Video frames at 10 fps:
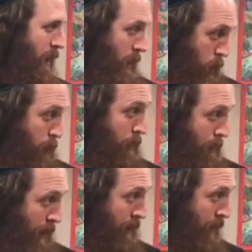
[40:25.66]
It will be
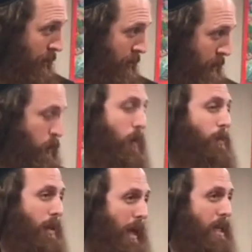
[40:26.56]
better. It will
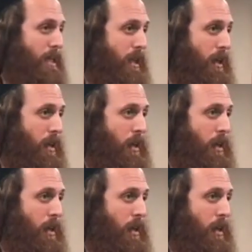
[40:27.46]
be nicer.